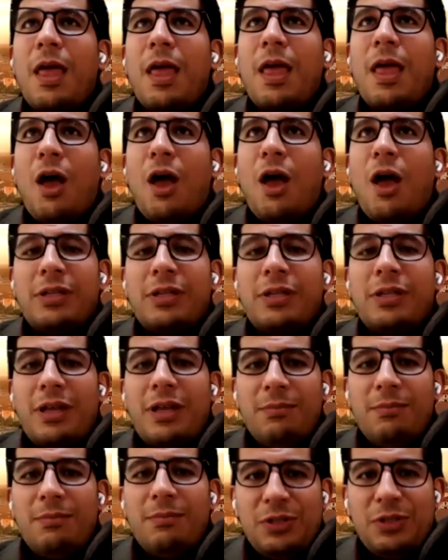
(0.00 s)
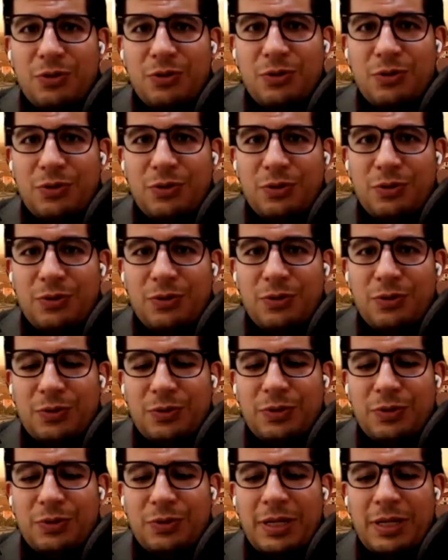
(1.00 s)
what comes to
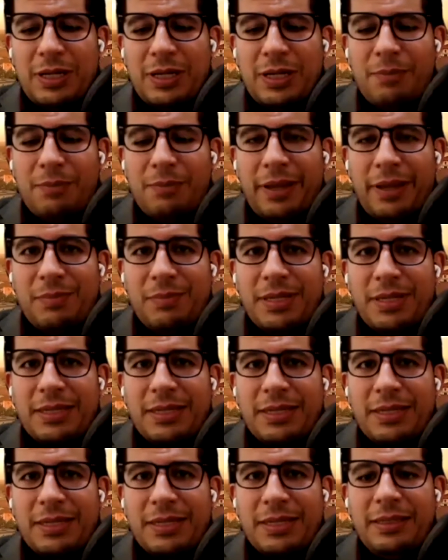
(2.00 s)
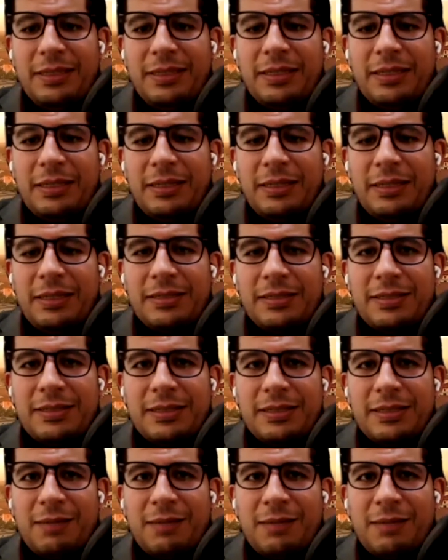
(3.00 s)
mind immediately is
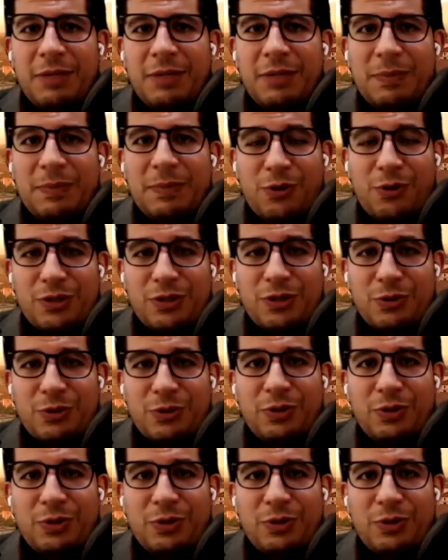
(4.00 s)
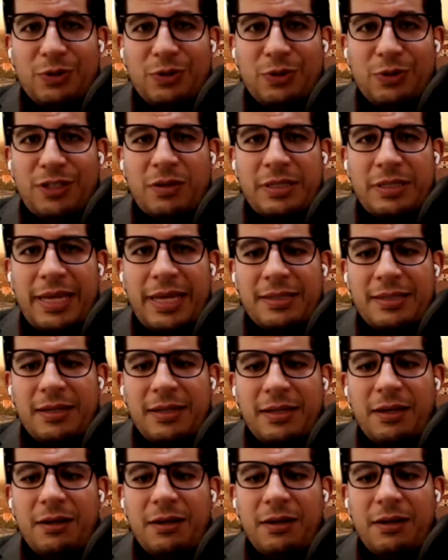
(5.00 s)
maybe we'll focus only on the Egyptian
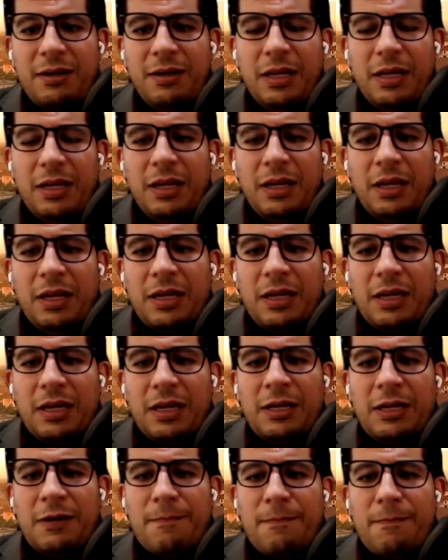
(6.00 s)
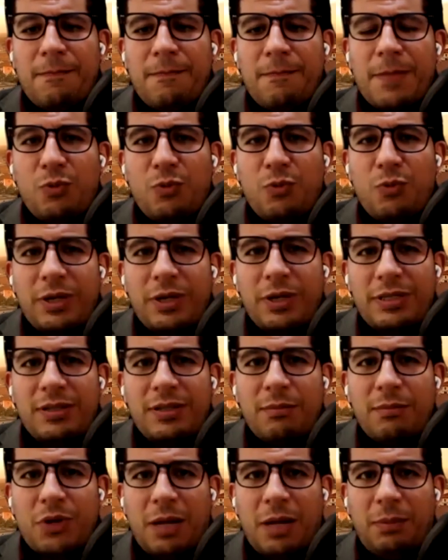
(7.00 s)
context here. There was
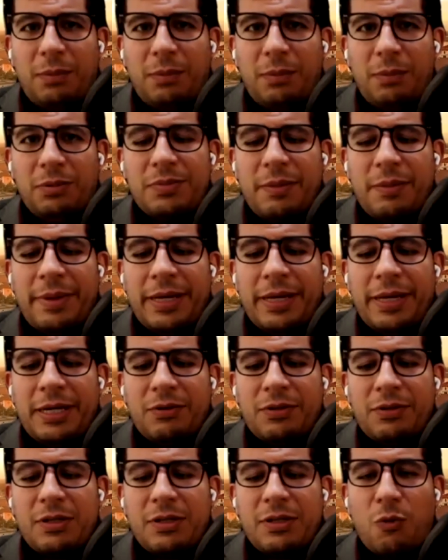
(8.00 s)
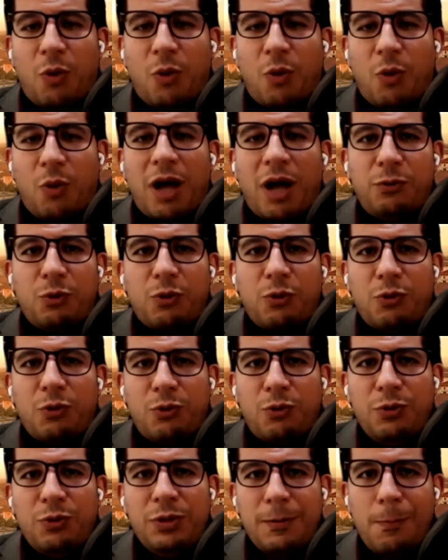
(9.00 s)
some problems about waqf
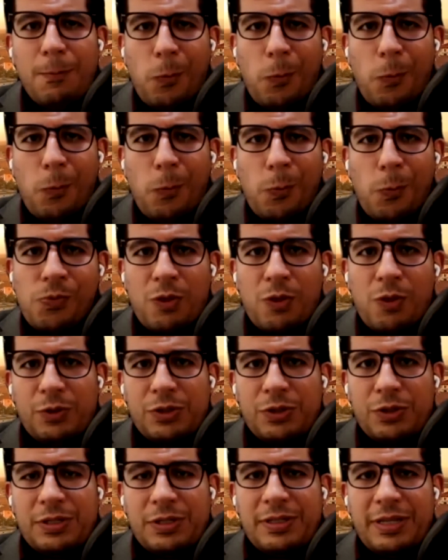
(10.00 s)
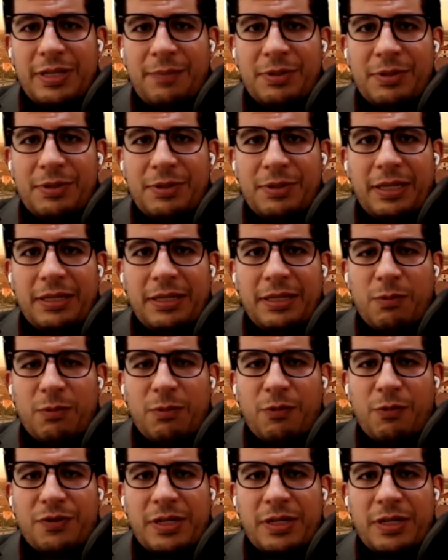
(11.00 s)
al-nuqud, which is a particular
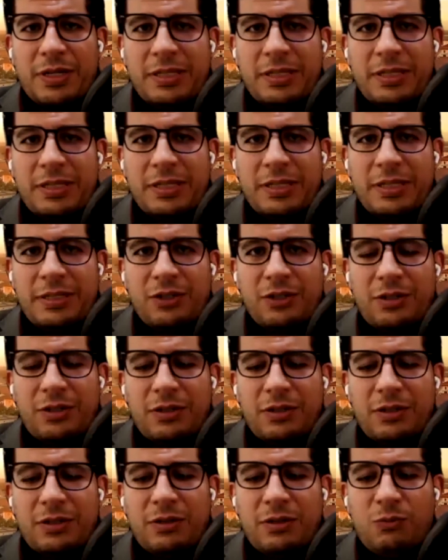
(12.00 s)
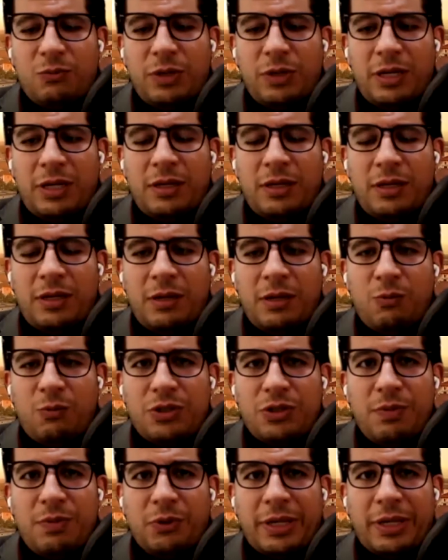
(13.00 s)
type of transaction in which
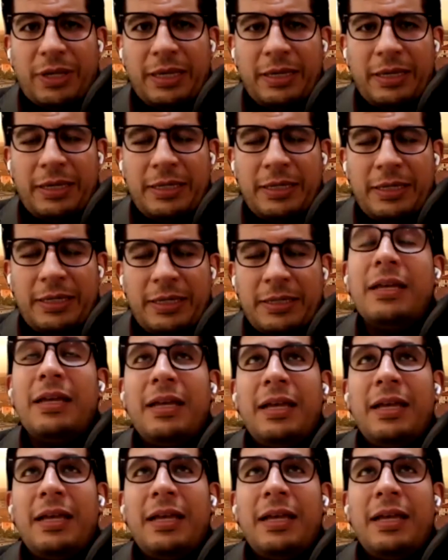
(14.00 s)
people can